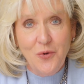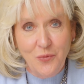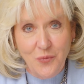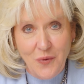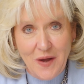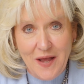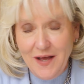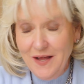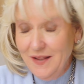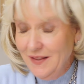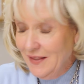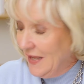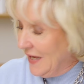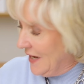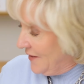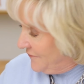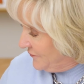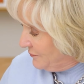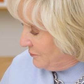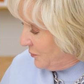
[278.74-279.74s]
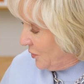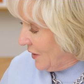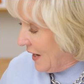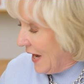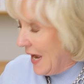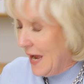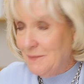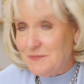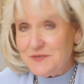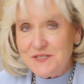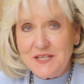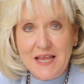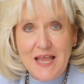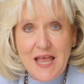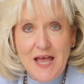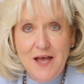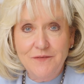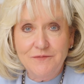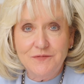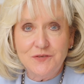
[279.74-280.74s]
Well, if perhaps they
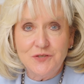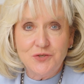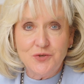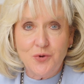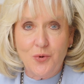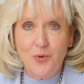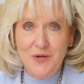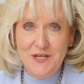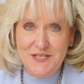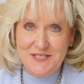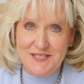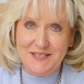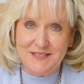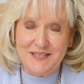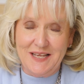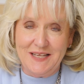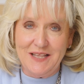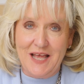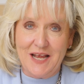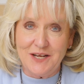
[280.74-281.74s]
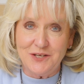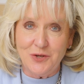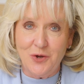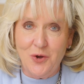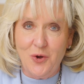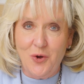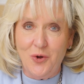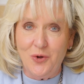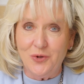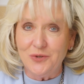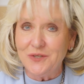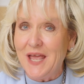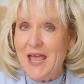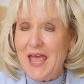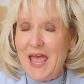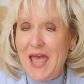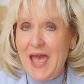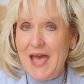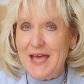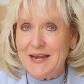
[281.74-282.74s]
have toys that they like to hold
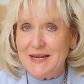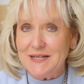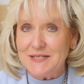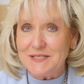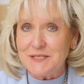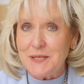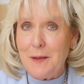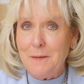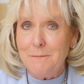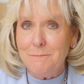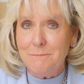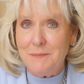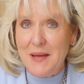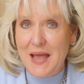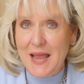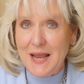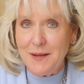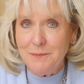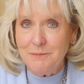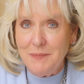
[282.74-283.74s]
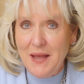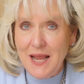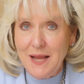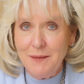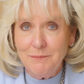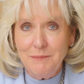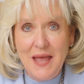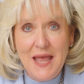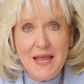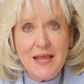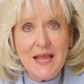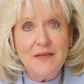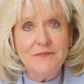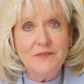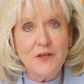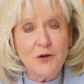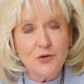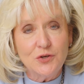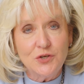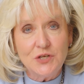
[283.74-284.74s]
and it's bang, bang, bang,
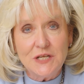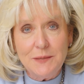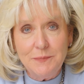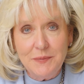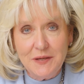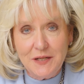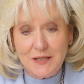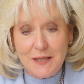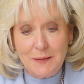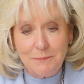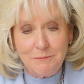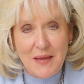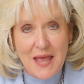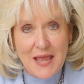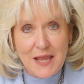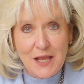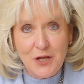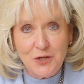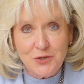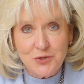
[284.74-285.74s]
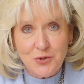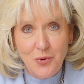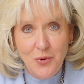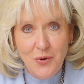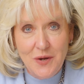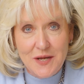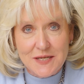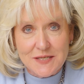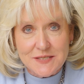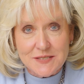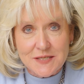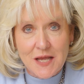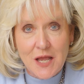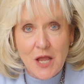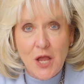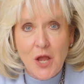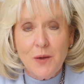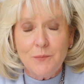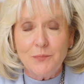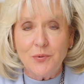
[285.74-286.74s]
and they're typically banging toys.
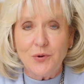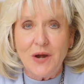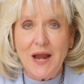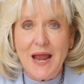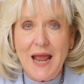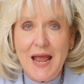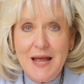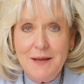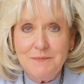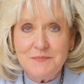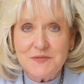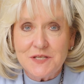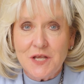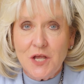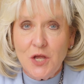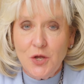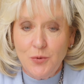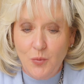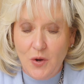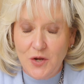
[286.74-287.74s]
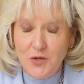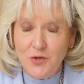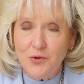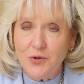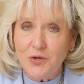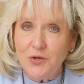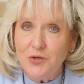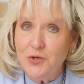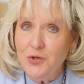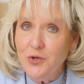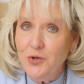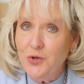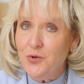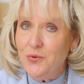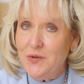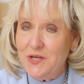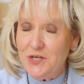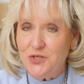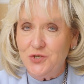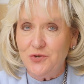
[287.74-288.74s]
Perhaps what you can
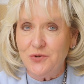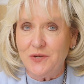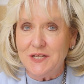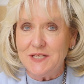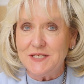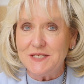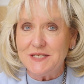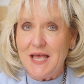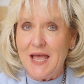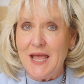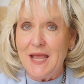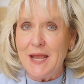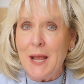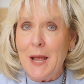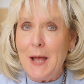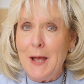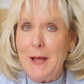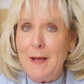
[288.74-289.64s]
do is you can say